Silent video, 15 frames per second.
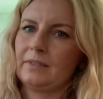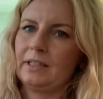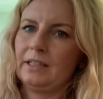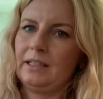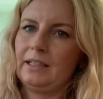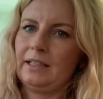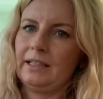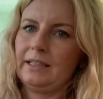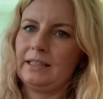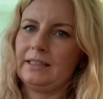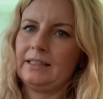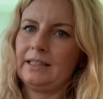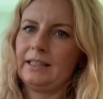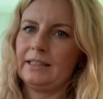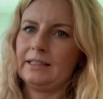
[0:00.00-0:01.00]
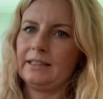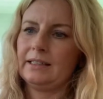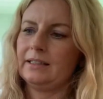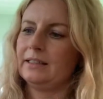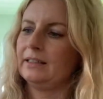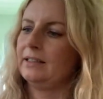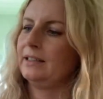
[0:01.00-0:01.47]
Like that.
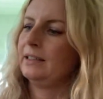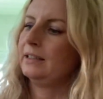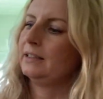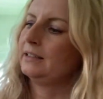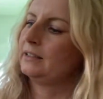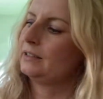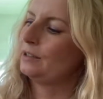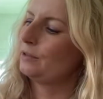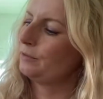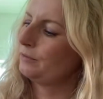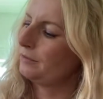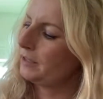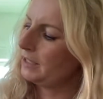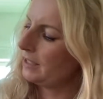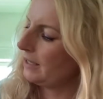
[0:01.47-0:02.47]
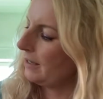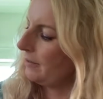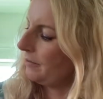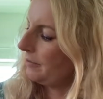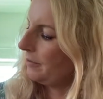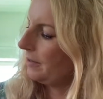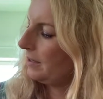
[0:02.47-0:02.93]
So we have
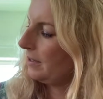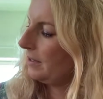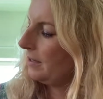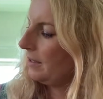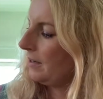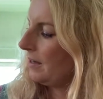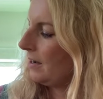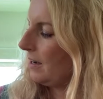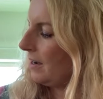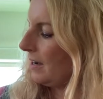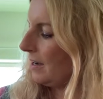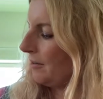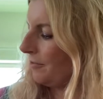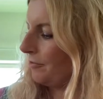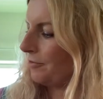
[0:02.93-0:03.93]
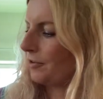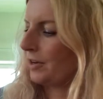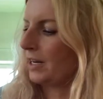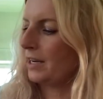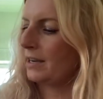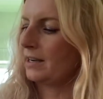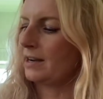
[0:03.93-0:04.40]

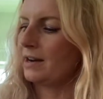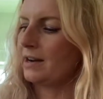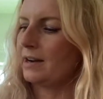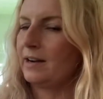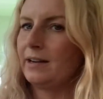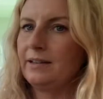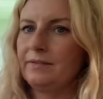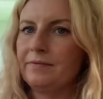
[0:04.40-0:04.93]
Africa